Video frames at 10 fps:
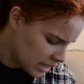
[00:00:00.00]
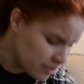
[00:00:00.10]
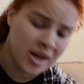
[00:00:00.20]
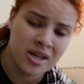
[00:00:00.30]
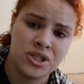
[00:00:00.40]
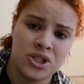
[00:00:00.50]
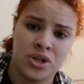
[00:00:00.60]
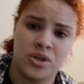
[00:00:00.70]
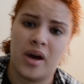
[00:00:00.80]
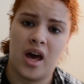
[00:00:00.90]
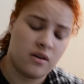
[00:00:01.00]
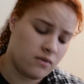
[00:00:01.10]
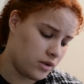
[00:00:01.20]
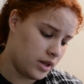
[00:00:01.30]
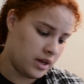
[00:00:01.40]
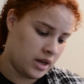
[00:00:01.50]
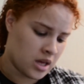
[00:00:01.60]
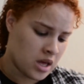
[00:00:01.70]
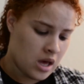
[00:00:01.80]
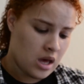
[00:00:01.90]
I'm not going to show you everything,
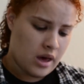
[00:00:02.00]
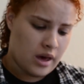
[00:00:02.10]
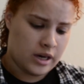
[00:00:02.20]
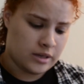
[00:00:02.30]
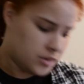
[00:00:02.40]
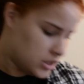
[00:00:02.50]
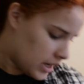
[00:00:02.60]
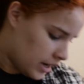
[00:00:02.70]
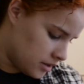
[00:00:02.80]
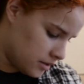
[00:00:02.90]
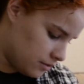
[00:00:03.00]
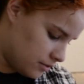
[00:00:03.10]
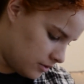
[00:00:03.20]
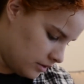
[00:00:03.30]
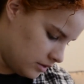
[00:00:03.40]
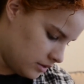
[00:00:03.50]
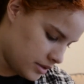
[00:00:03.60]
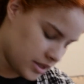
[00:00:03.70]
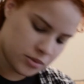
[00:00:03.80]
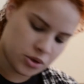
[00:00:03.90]
just kind of
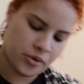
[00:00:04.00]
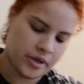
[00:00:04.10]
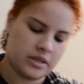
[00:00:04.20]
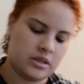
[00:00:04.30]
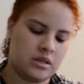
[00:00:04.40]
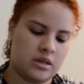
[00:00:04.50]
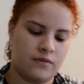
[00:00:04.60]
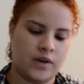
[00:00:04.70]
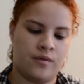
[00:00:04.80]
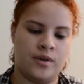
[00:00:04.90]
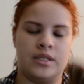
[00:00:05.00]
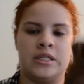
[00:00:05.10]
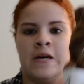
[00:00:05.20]
some choice favorites.